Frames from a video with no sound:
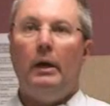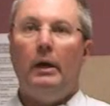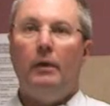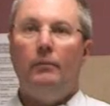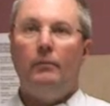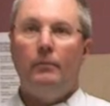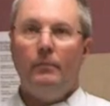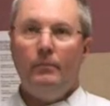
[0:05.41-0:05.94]

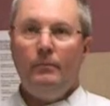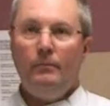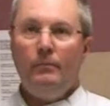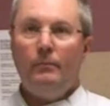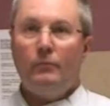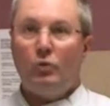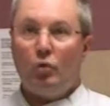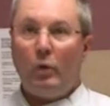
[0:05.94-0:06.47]
have
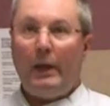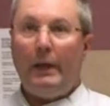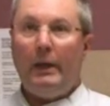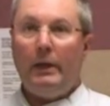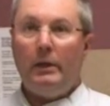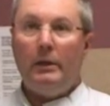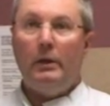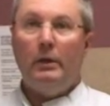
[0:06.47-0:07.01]

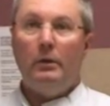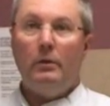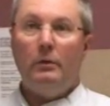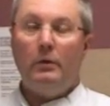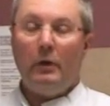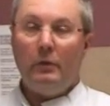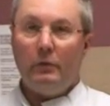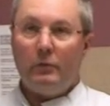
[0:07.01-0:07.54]
training in
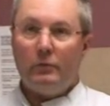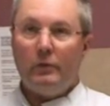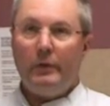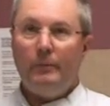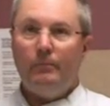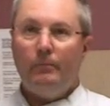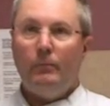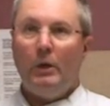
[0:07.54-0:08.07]

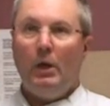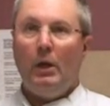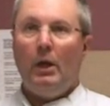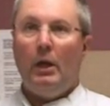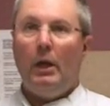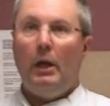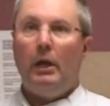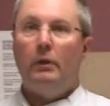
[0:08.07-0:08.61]
dentistry
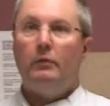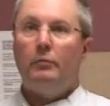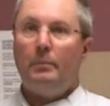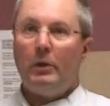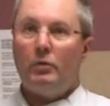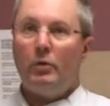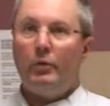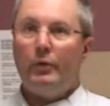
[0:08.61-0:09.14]
and
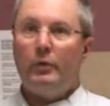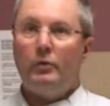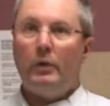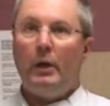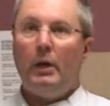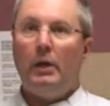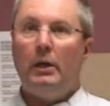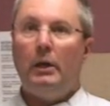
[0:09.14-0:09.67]
specialty
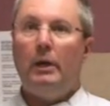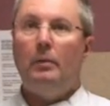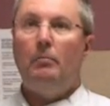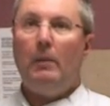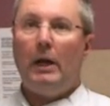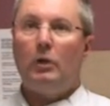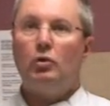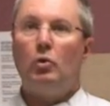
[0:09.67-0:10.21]
training in
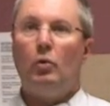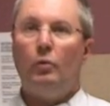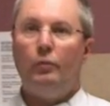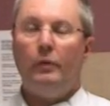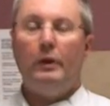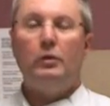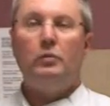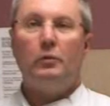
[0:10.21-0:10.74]

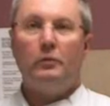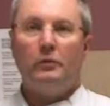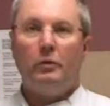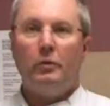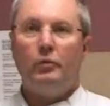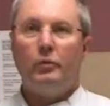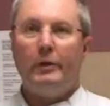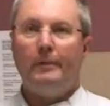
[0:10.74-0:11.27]
maxillofacial
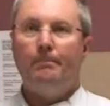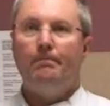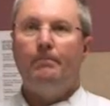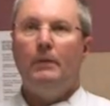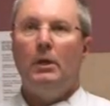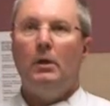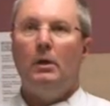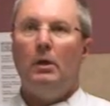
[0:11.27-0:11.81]
surgery.
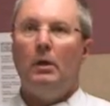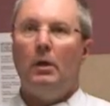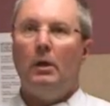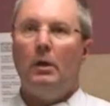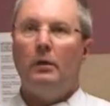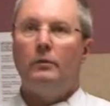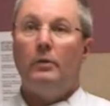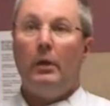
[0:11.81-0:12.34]

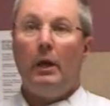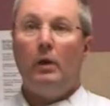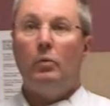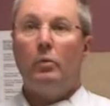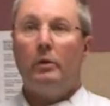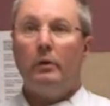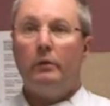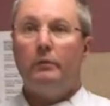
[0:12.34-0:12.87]
Today
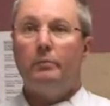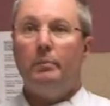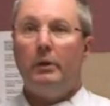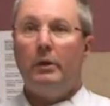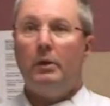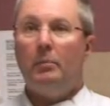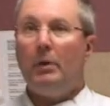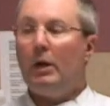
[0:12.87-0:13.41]
we're going to
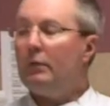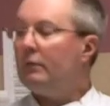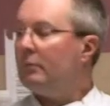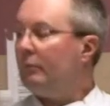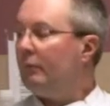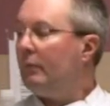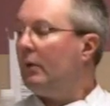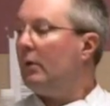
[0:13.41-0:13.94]
speak about
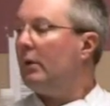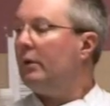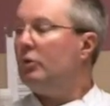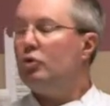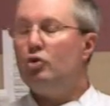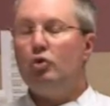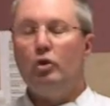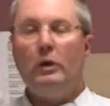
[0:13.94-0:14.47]
some fairly
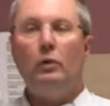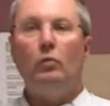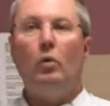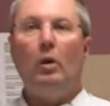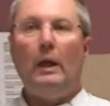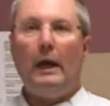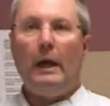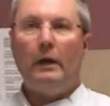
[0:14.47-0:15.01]

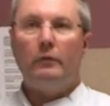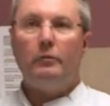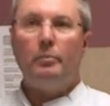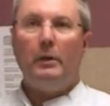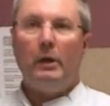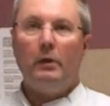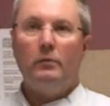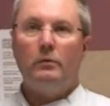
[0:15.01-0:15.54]
general
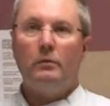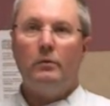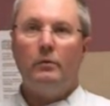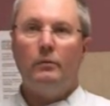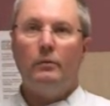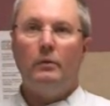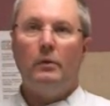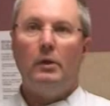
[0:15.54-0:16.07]
aspects
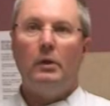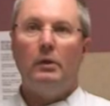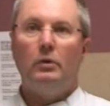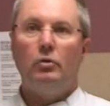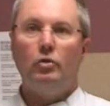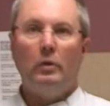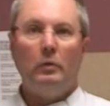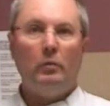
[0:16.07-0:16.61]
of
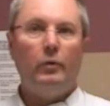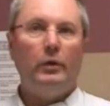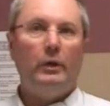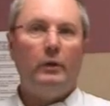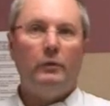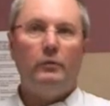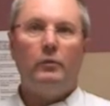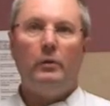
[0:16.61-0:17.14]
general
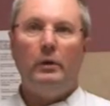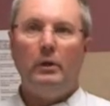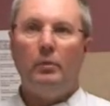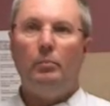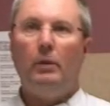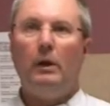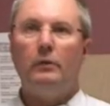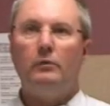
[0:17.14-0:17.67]
dentistry
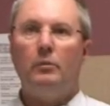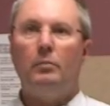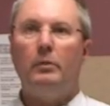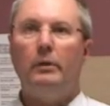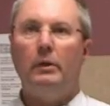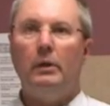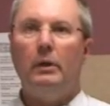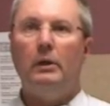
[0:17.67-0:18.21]
and
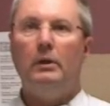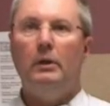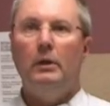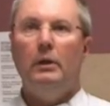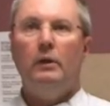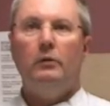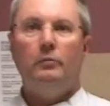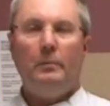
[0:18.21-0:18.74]
possibly
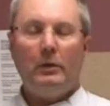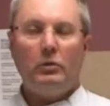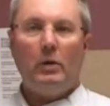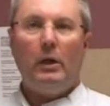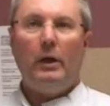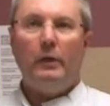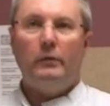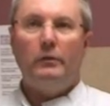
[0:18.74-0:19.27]

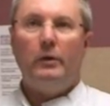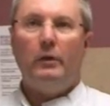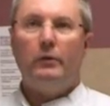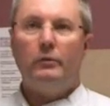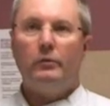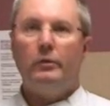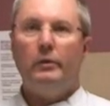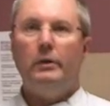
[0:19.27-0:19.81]
specialized
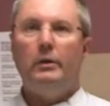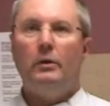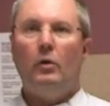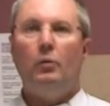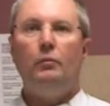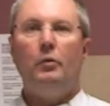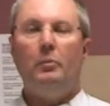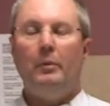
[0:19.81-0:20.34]
dentistry, and
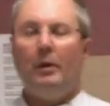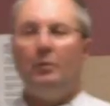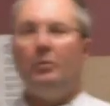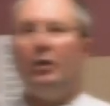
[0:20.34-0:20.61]
hopefully be able